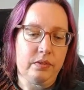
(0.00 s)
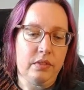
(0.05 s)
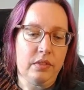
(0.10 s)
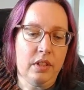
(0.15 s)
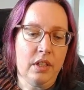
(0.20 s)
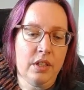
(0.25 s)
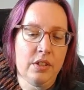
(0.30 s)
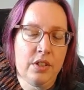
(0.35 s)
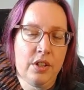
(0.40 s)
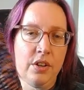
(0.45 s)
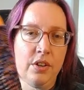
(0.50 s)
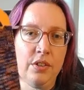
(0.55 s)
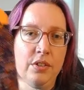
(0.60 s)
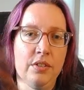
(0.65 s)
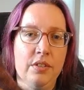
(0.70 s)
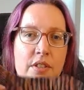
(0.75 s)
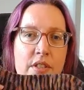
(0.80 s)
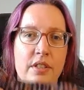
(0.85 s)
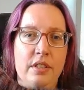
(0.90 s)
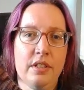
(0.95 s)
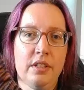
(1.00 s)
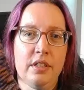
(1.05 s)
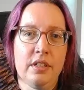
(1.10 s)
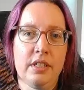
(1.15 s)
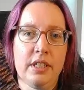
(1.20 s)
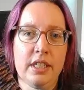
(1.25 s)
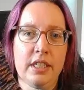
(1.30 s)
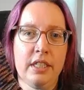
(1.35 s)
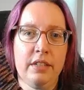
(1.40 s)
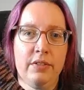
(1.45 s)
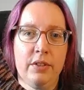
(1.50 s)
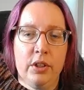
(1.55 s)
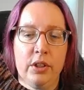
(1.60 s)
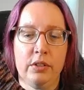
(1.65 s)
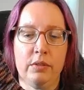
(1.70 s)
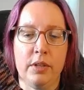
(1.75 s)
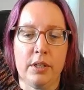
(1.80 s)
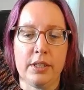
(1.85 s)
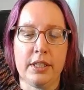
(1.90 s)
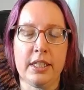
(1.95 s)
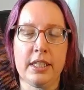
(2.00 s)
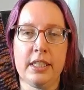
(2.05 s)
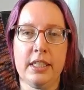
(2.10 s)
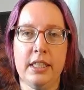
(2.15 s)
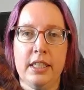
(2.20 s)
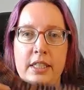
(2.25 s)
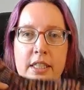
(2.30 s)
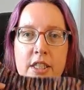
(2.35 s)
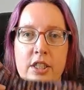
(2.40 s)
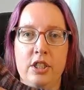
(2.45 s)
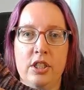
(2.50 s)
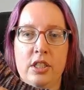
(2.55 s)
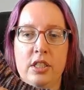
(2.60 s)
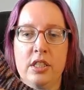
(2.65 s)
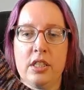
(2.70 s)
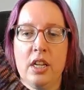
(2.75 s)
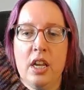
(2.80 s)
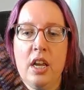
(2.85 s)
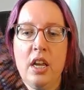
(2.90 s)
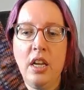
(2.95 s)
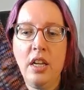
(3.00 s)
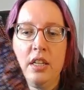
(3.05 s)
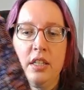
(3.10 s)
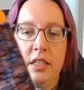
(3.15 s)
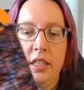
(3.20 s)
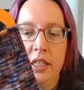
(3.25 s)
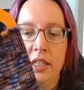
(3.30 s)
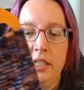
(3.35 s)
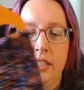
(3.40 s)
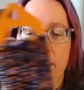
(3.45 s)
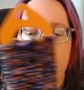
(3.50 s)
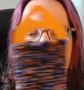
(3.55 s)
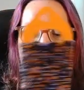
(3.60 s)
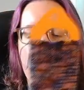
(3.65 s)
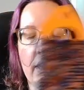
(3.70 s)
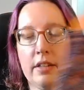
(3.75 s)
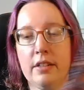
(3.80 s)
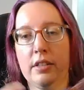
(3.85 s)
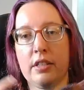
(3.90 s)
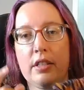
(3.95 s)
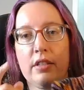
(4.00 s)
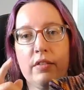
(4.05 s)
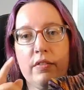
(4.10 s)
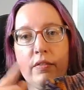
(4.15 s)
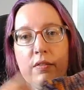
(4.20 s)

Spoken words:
So 60 stitches, 60 rounds.